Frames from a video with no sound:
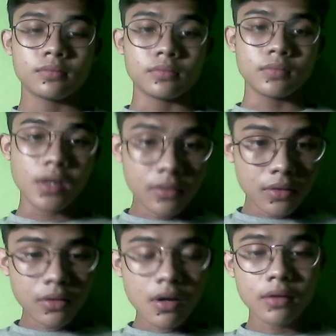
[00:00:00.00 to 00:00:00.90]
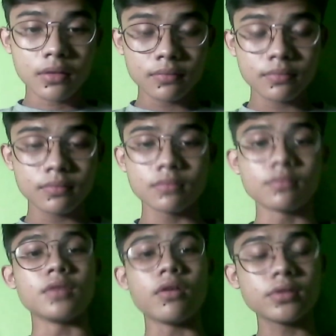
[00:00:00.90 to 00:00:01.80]
In kindergarten,
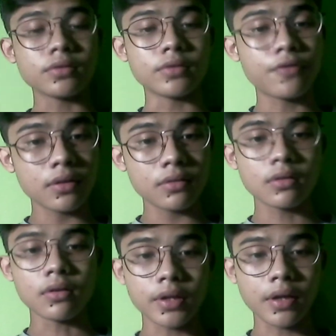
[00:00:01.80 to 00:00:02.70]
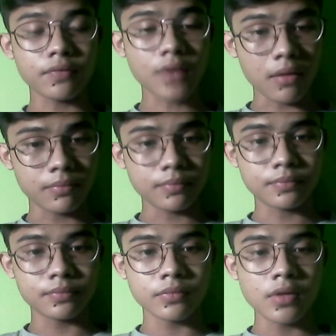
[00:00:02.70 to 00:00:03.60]
there is a different learning time.
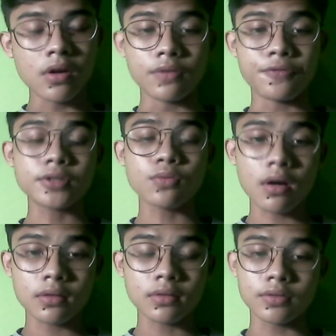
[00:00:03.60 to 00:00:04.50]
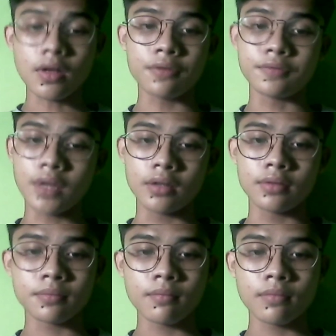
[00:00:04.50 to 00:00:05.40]
The first one is half day.
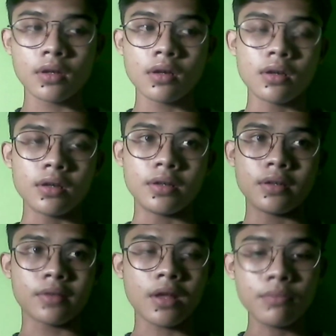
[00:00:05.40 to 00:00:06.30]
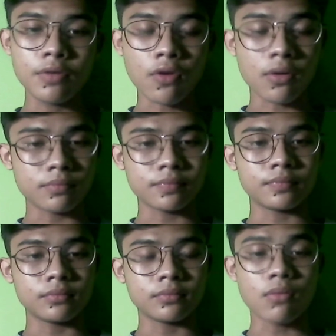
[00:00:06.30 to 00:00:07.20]
It can be from
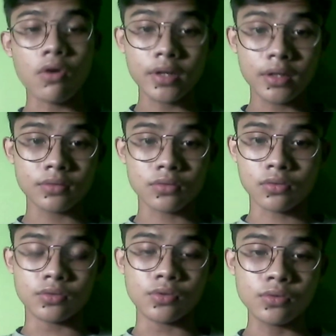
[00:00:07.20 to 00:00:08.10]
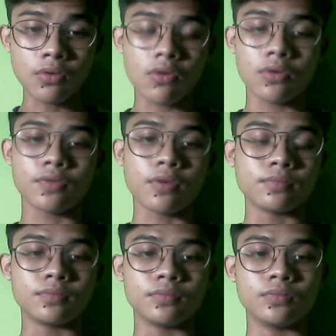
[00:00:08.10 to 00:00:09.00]
morning to noon or
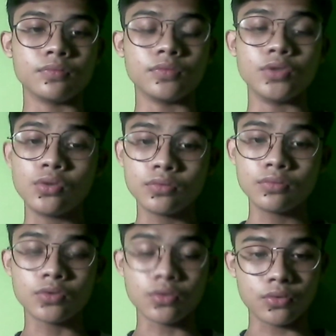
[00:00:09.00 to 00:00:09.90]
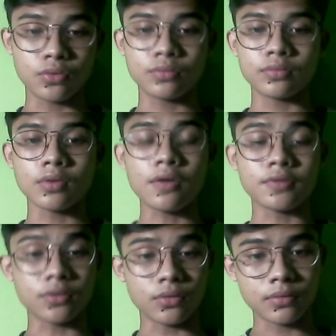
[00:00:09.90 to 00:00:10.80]
from noon to afternoon.